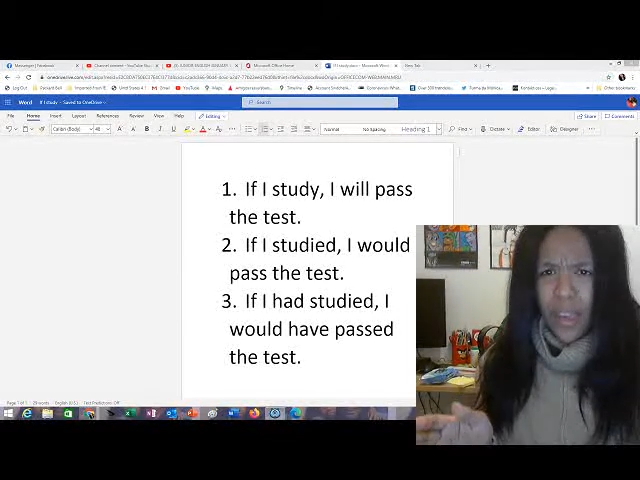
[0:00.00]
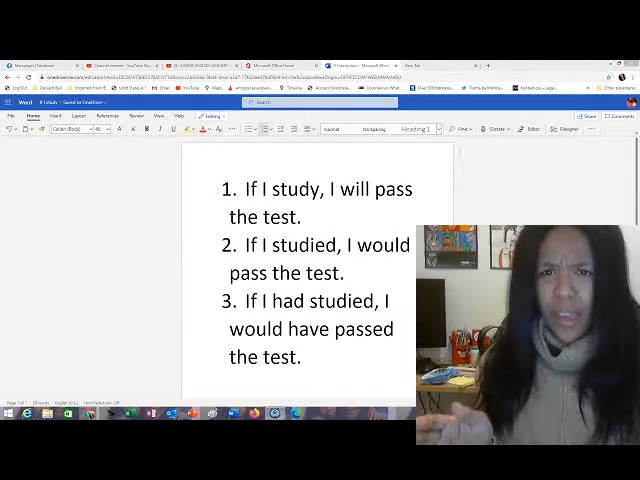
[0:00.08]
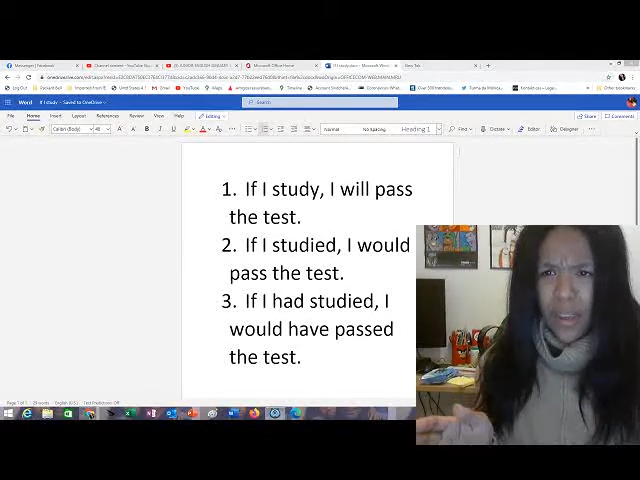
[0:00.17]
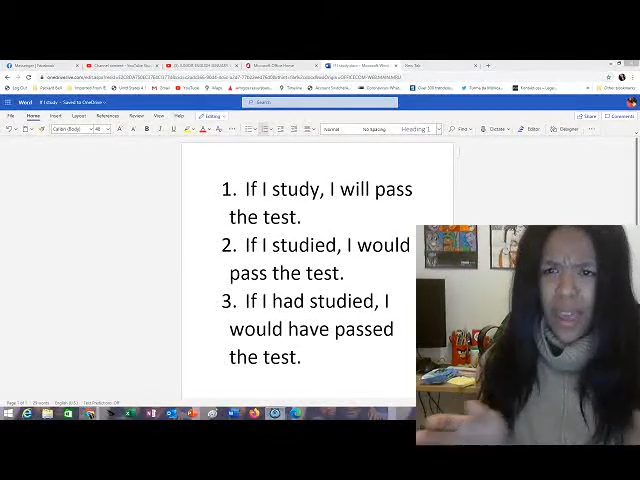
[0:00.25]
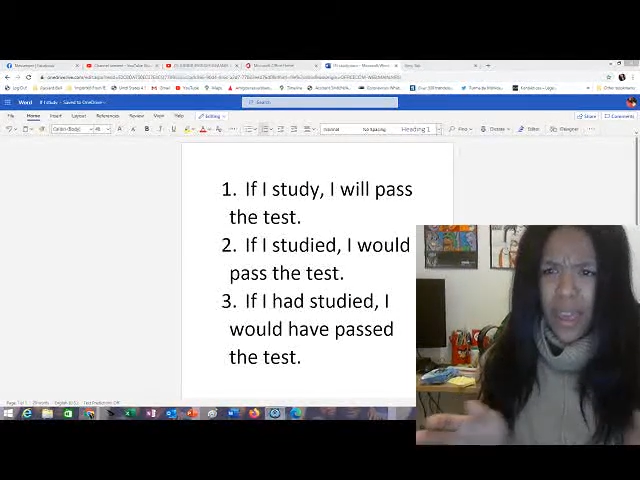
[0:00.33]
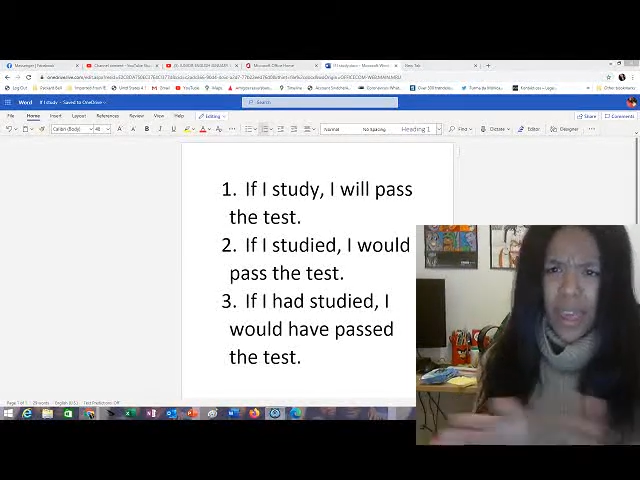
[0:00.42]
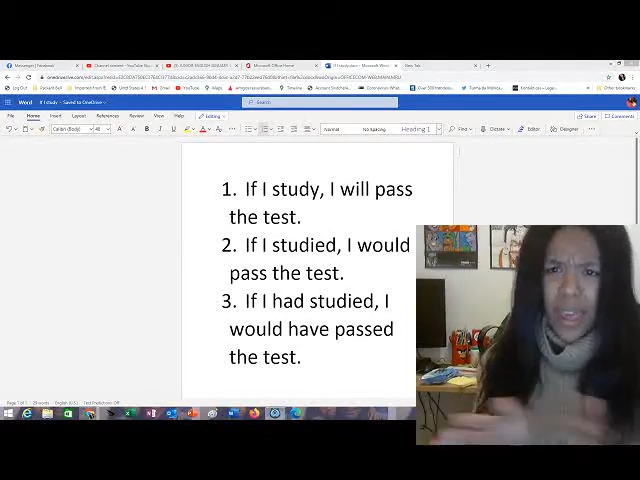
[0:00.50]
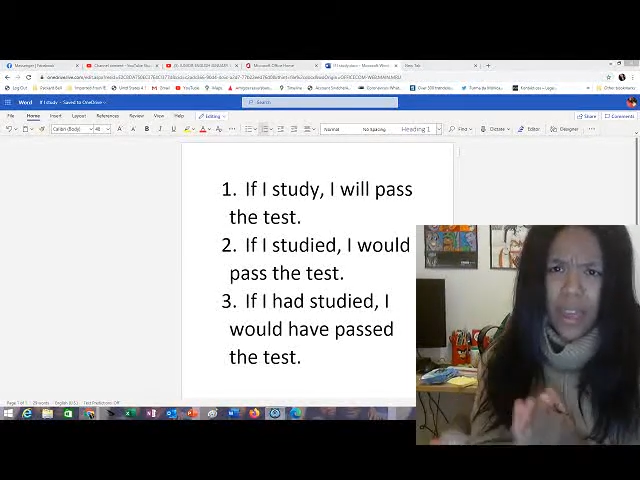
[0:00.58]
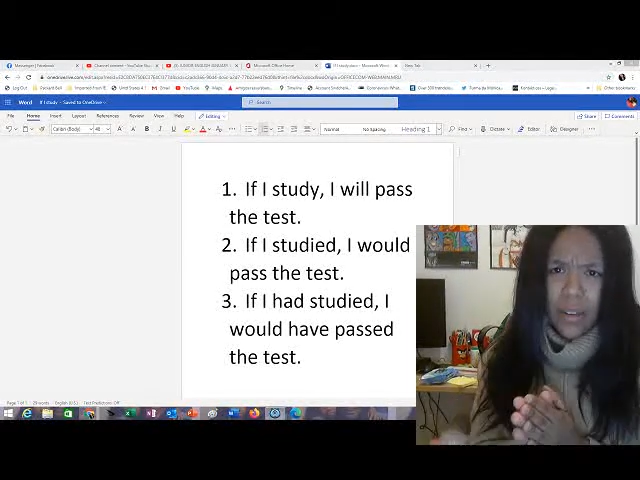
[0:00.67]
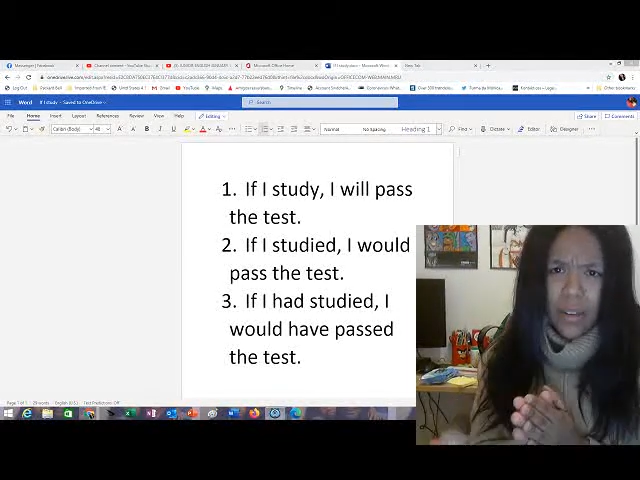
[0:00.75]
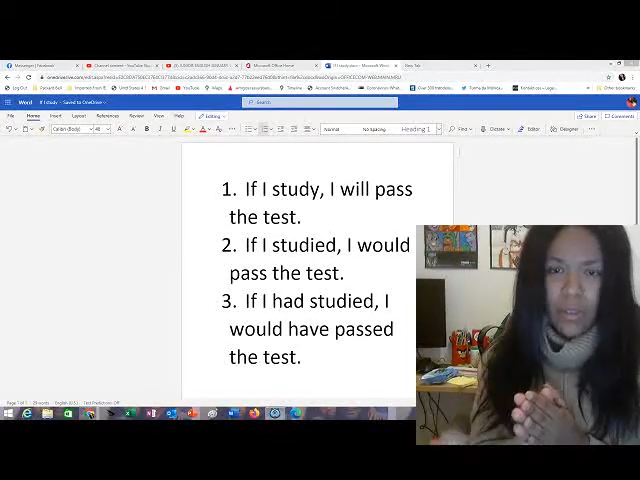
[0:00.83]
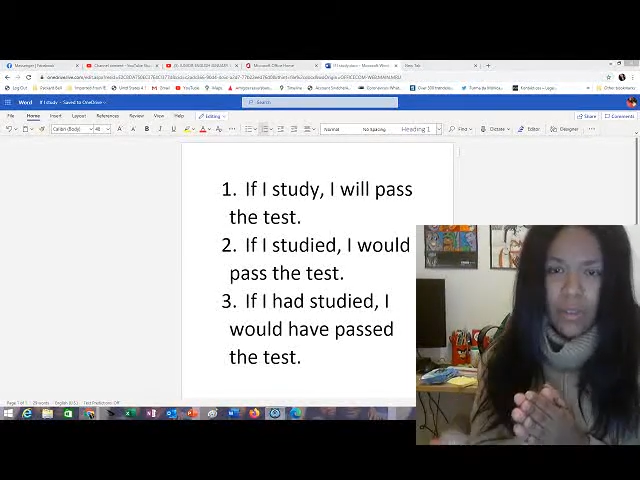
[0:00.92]

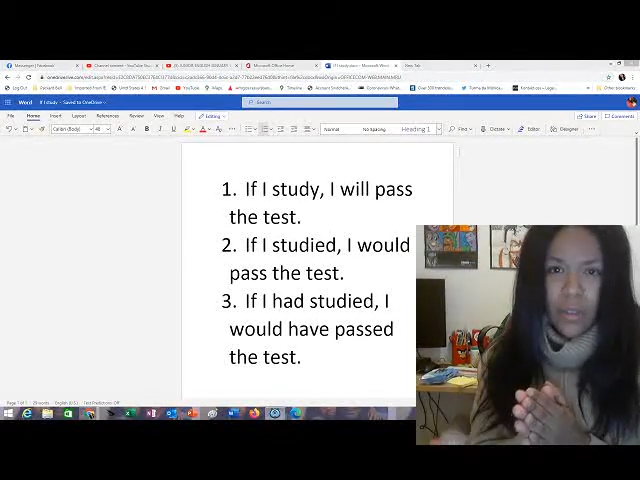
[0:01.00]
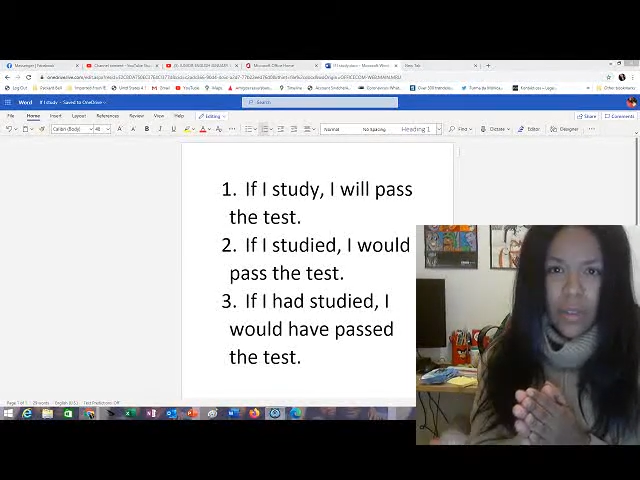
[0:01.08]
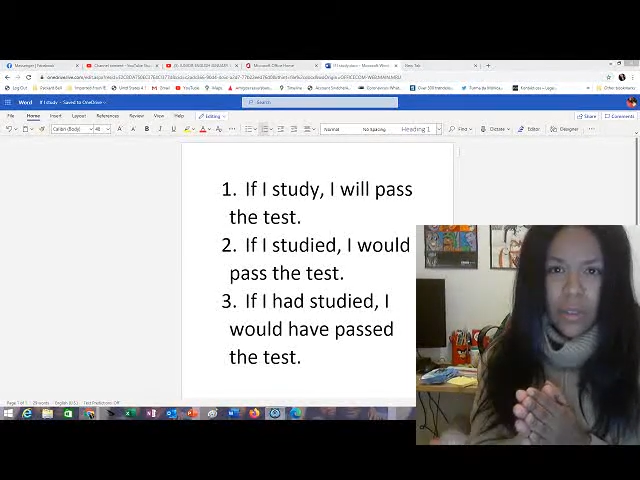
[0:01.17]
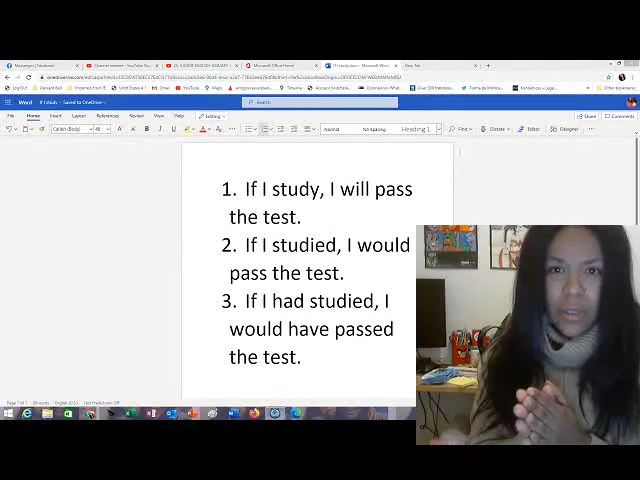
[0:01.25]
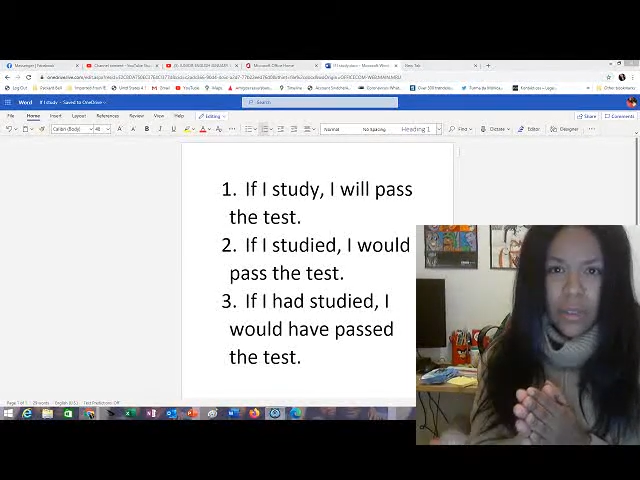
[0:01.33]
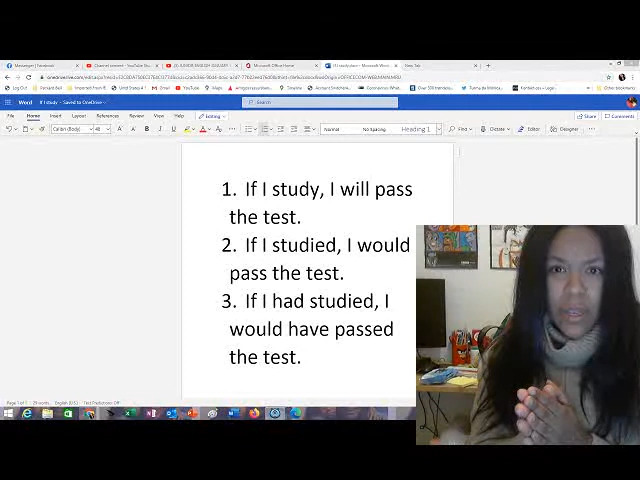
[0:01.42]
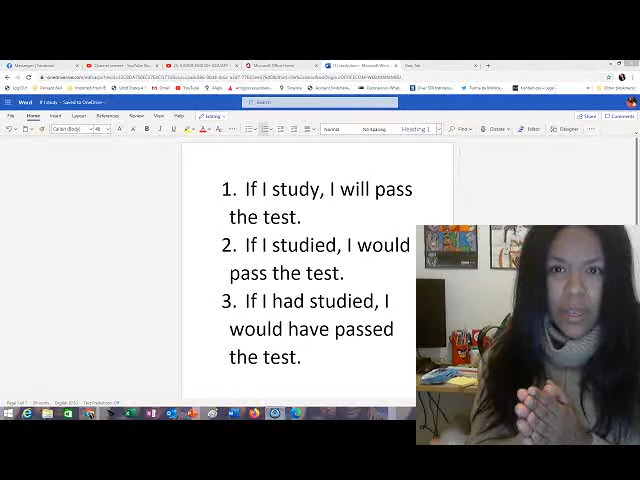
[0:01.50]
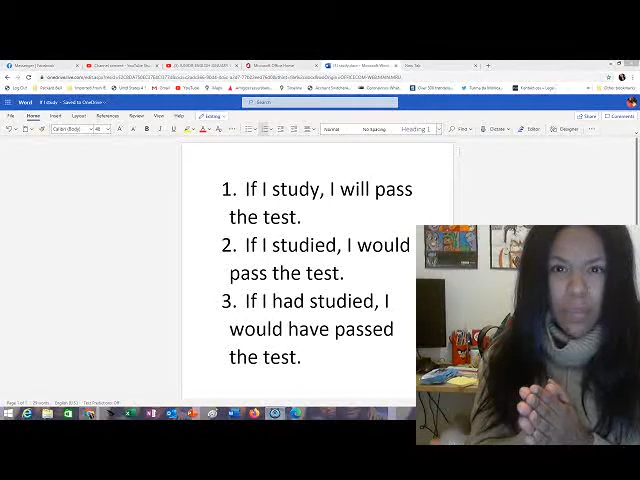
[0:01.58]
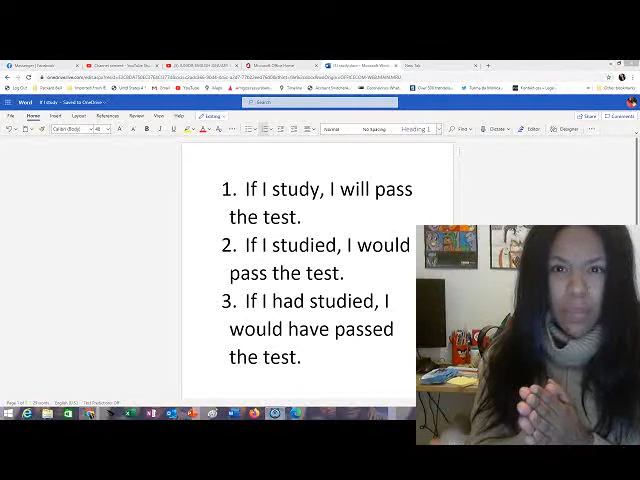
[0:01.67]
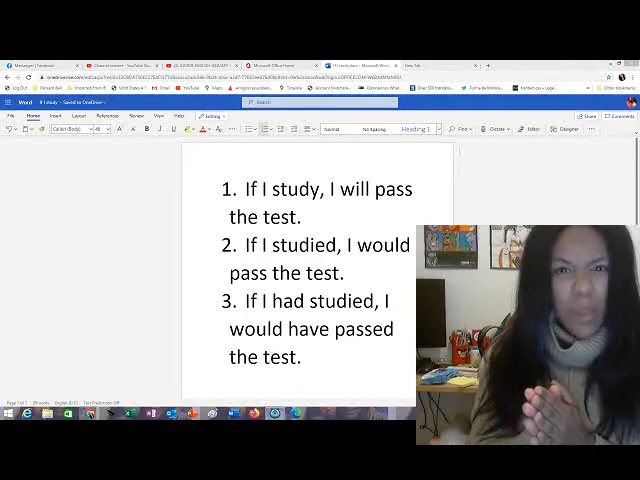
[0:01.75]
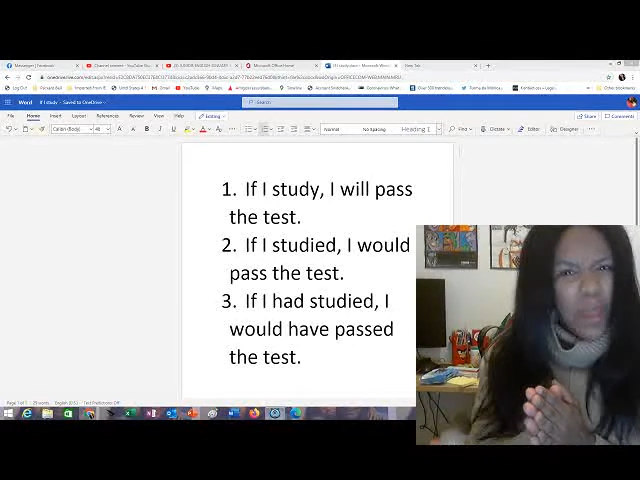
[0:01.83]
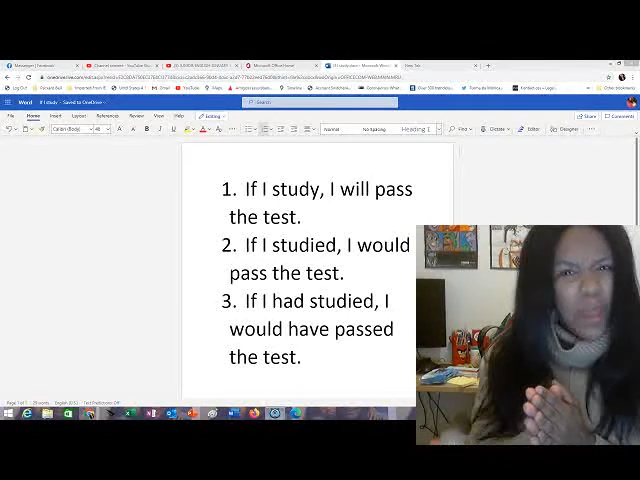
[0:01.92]
and maybe